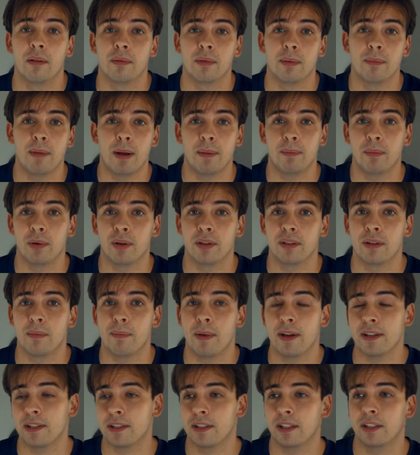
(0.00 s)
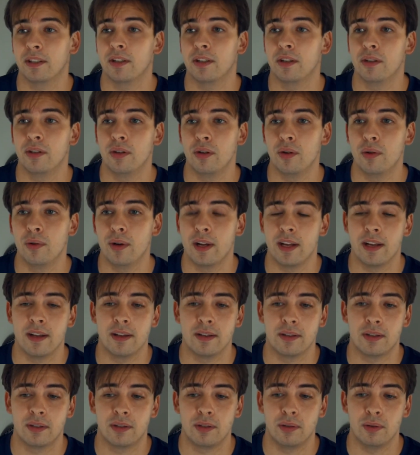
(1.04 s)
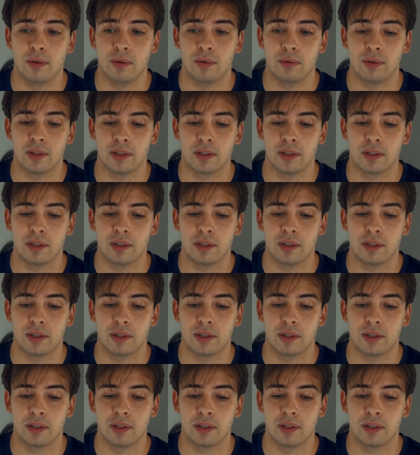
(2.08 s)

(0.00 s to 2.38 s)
Remember, the best thing to do is to